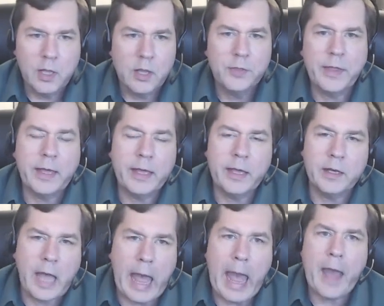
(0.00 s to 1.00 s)

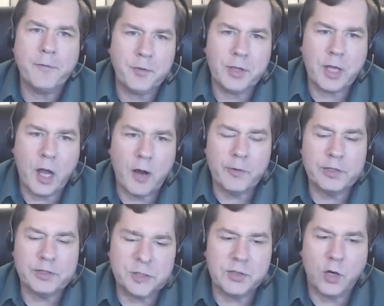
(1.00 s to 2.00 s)
then after the
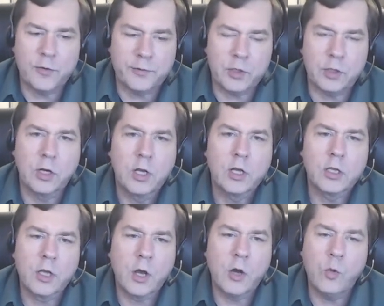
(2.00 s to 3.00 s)
conference is over,
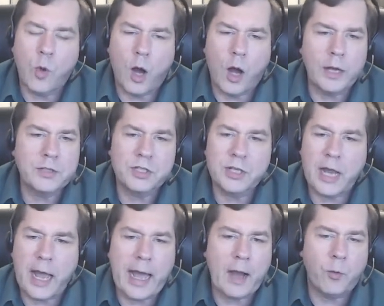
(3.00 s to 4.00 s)
go watch an
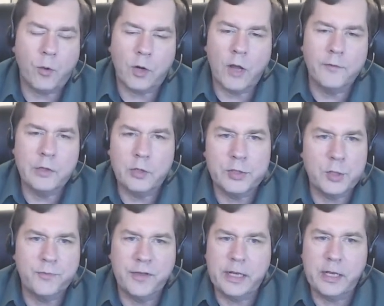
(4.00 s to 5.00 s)
hour of
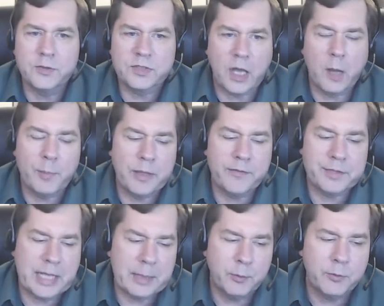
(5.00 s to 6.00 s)
YouTube videos on pivot
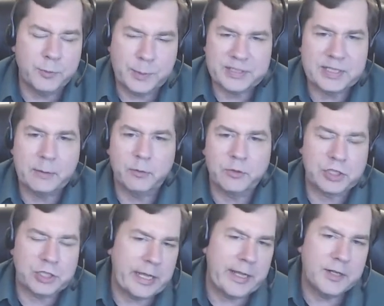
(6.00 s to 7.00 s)
tables because they will
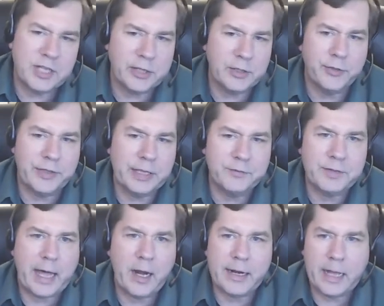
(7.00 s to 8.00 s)
change how you think of
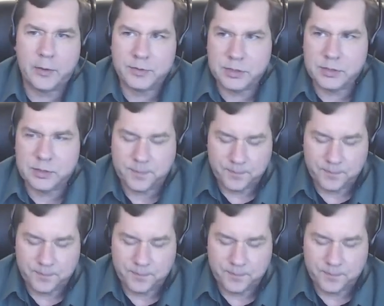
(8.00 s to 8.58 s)
data analysis.